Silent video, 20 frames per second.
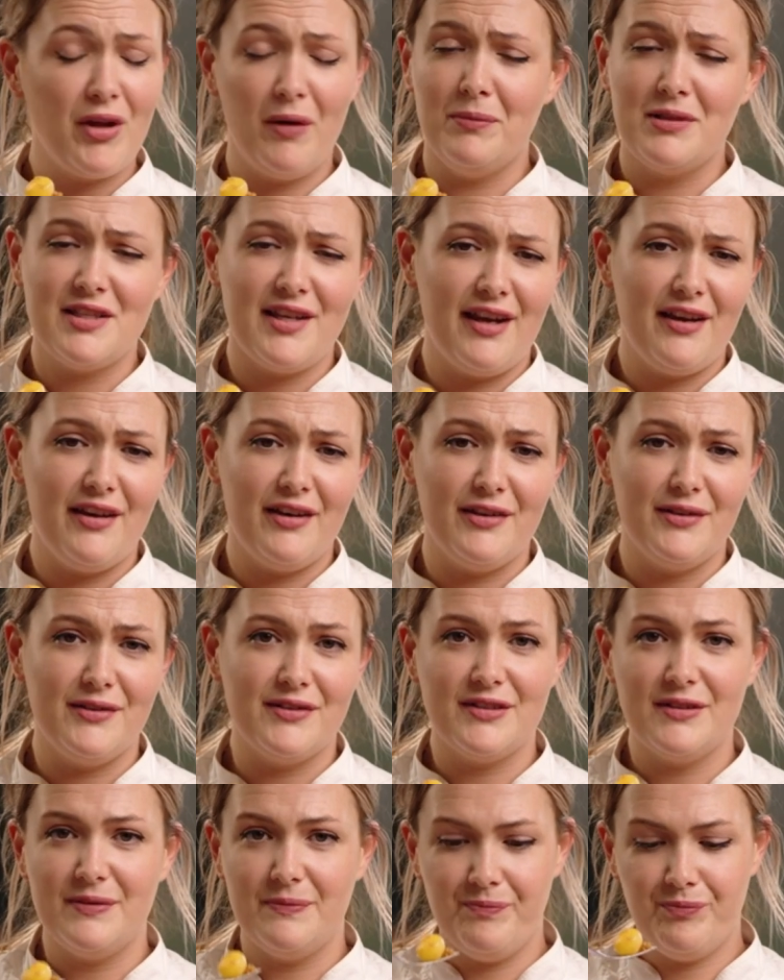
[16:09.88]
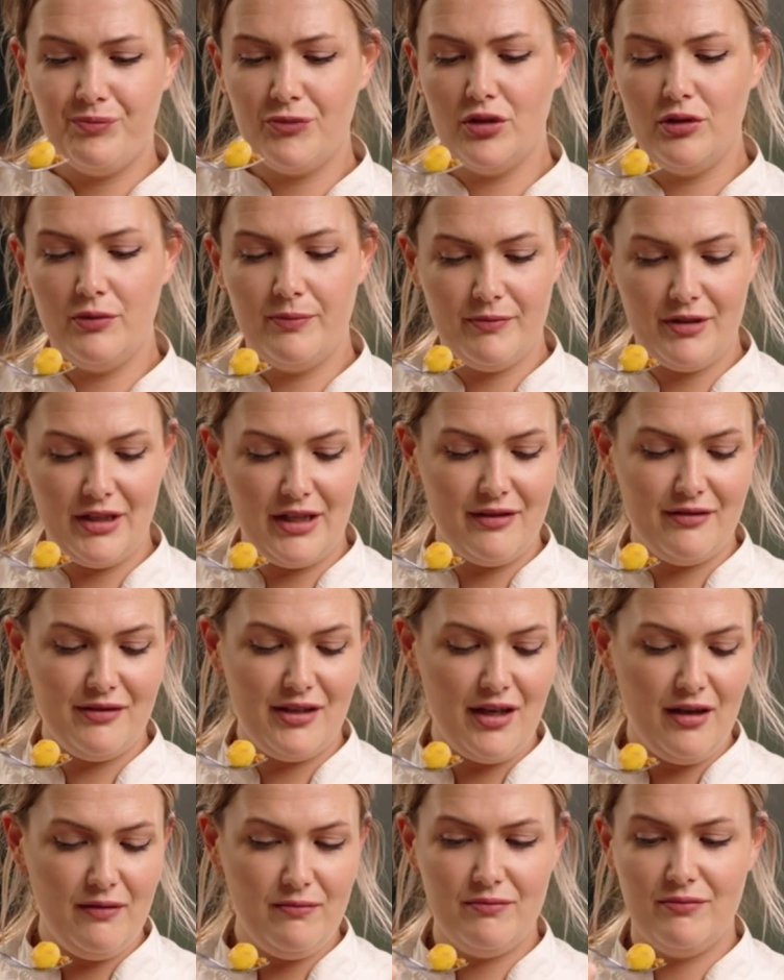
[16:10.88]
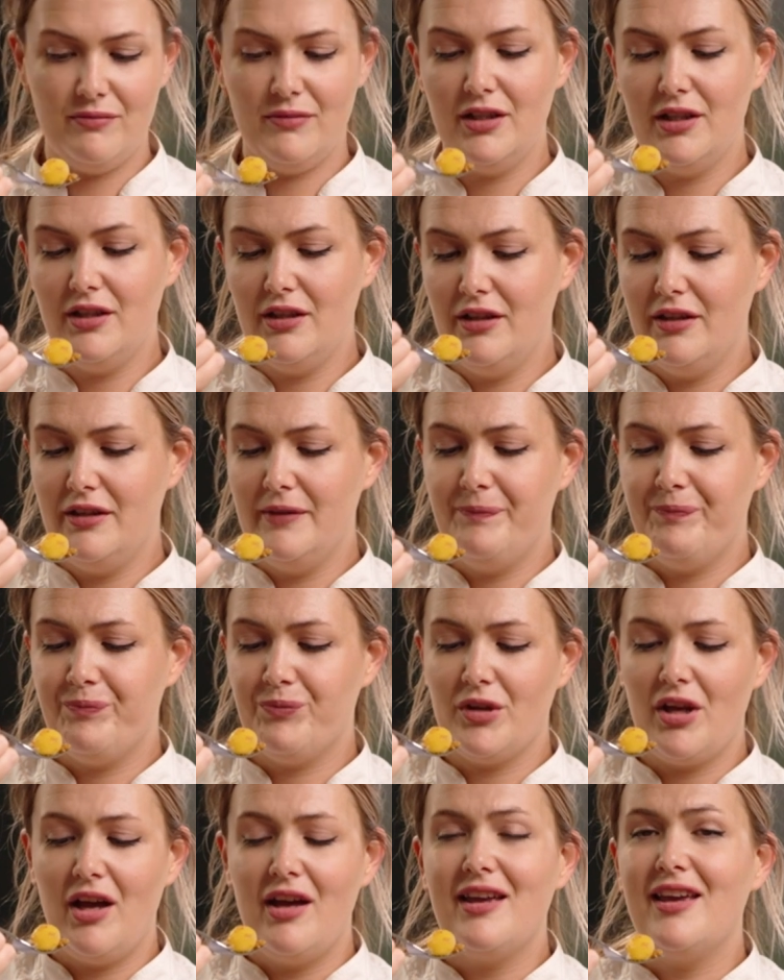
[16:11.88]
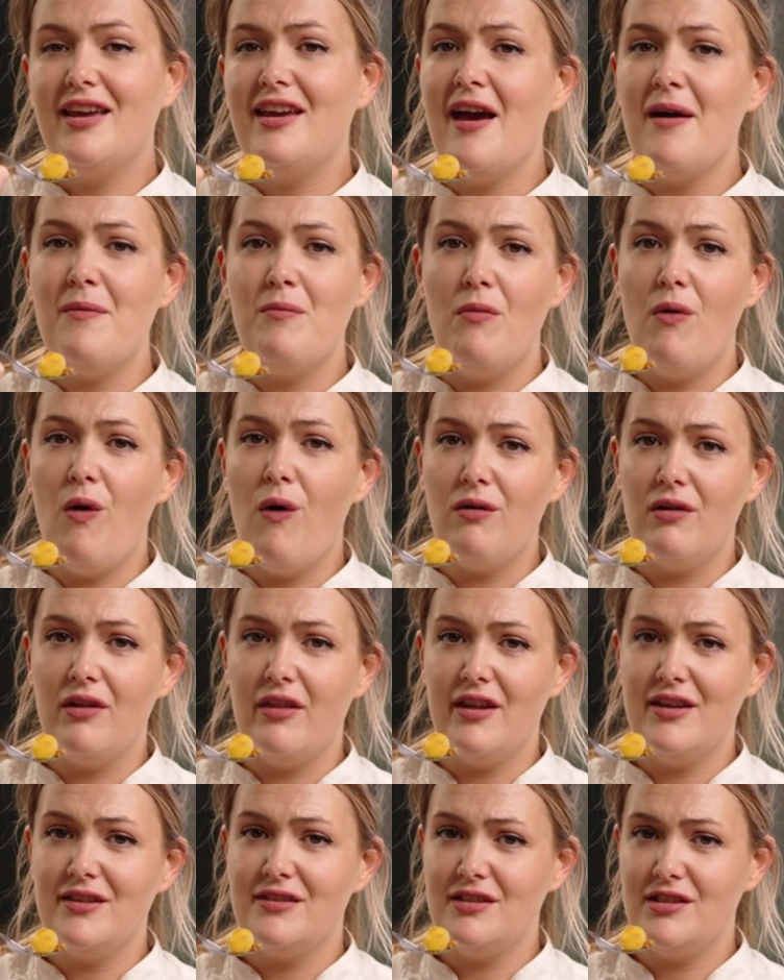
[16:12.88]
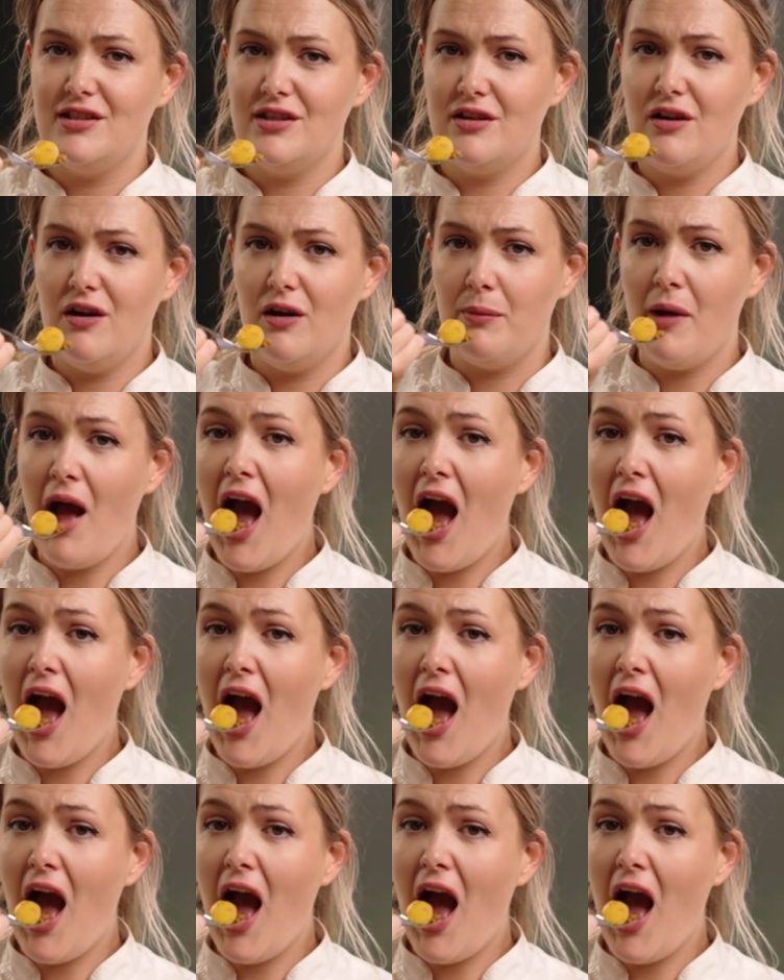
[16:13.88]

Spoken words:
and potatoes, and yeah, get more of this in your gob.